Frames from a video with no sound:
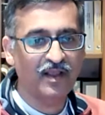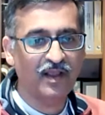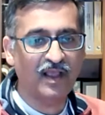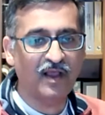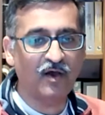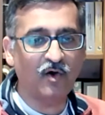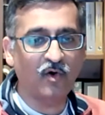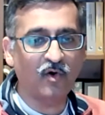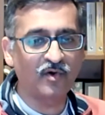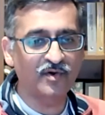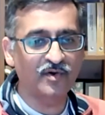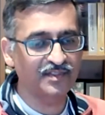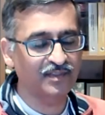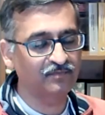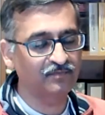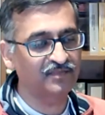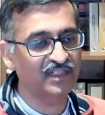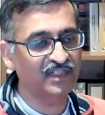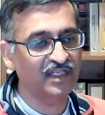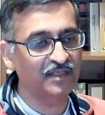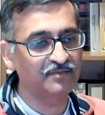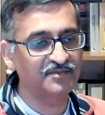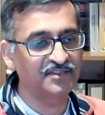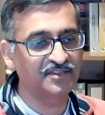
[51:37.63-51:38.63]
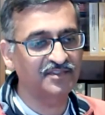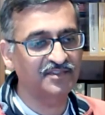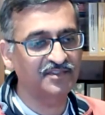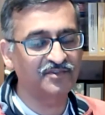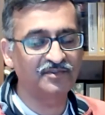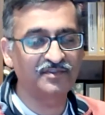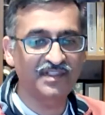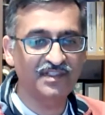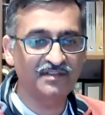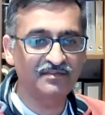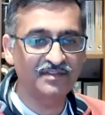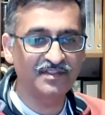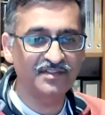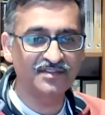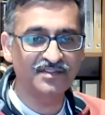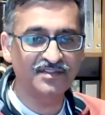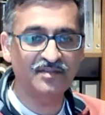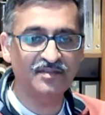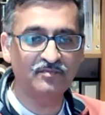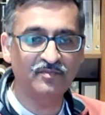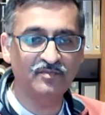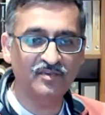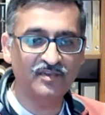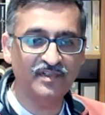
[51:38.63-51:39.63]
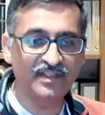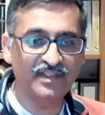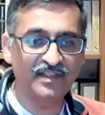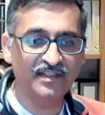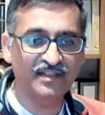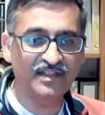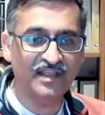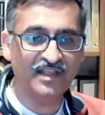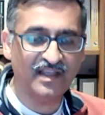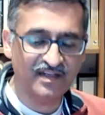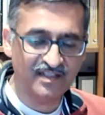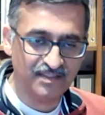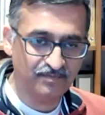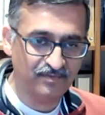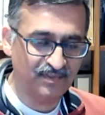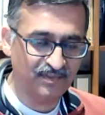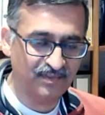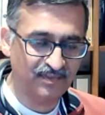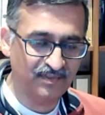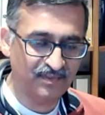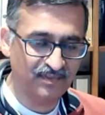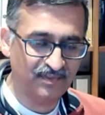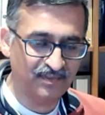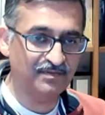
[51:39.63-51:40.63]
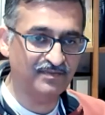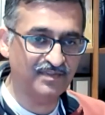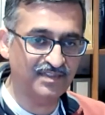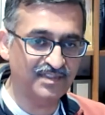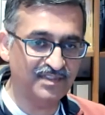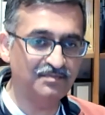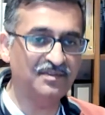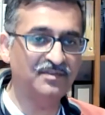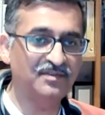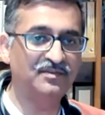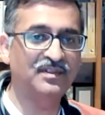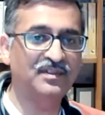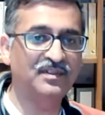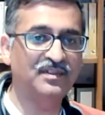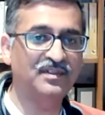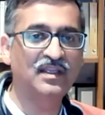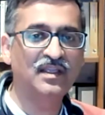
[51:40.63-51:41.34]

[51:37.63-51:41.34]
or sometimes into grievance and bullying and harassment type of dispute.